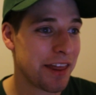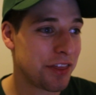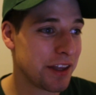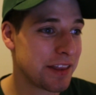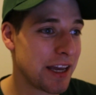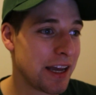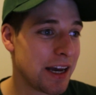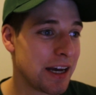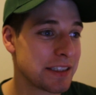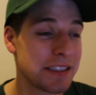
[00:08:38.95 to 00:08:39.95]
I think they
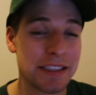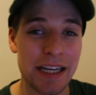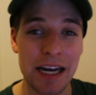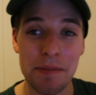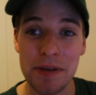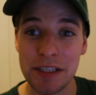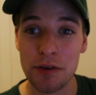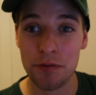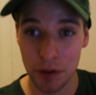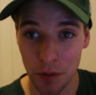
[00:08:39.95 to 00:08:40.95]
uh, Cincinnati missed a
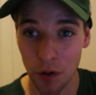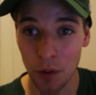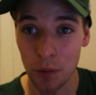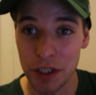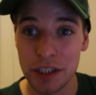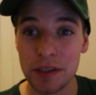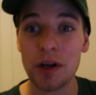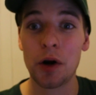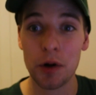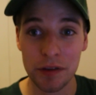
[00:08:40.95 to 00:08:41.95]
field goal, which
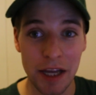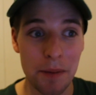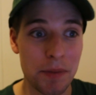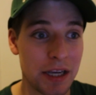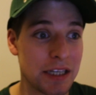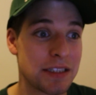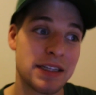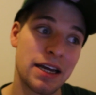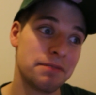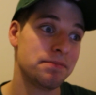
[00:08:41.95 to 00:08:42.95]
hurt them because
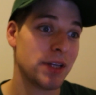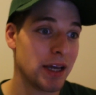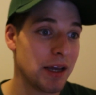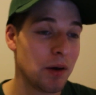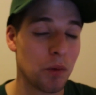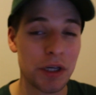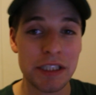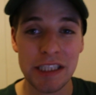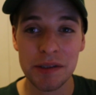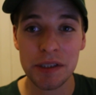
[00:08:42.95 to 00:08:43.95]
that would have
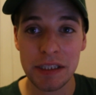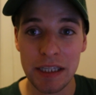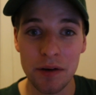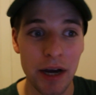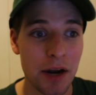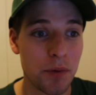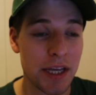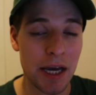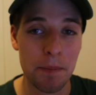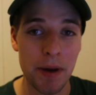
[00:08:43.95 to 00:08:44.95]
sealed the deal had we
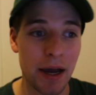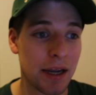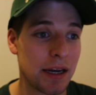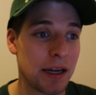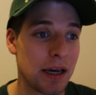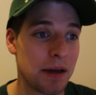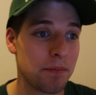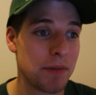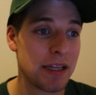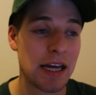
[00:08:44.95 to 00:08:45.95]
come back and uh,
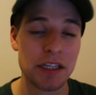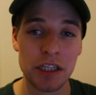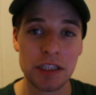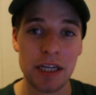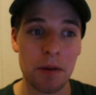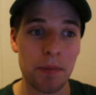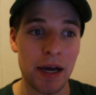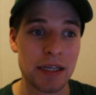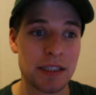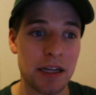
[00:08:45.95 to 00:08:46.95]
made that touchdown
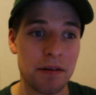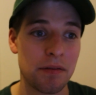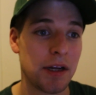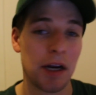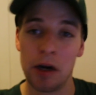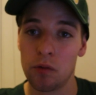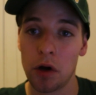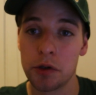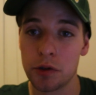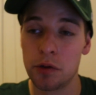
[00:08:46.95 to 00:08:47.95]
pass that Aaron
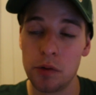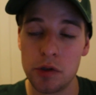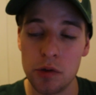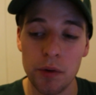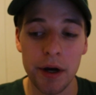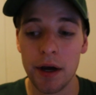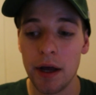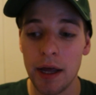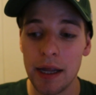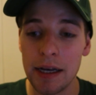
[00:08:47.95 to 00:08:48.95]
Rodgers threw to uh,
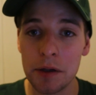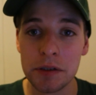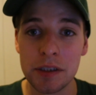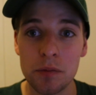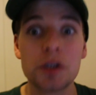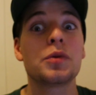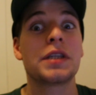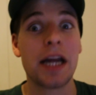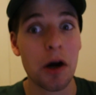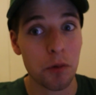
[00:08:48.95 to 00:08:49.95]
Nelson, which was
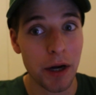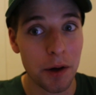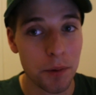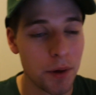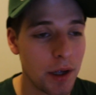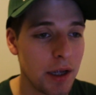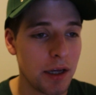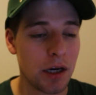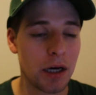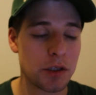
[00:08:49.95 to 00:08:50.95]
an out route
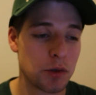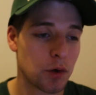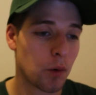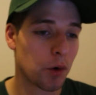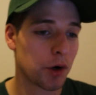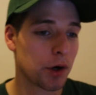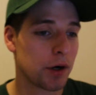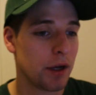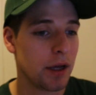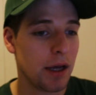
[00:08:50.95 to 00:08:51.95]
uh, to the corner.
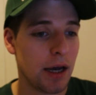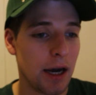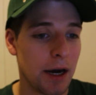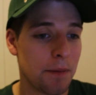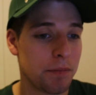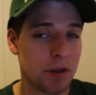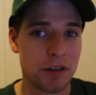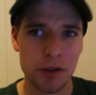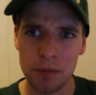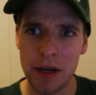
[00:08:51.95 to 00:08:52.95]
Um, he
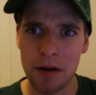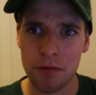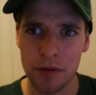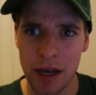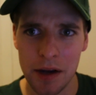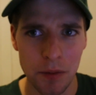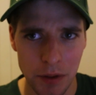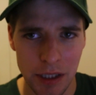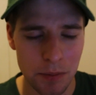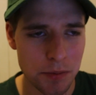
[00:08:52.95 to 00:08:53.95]
sure made up for that. He
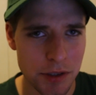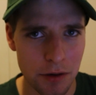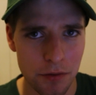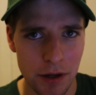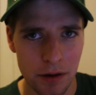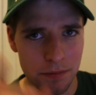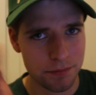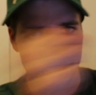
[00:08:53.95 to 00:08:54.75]
redeemed himself there.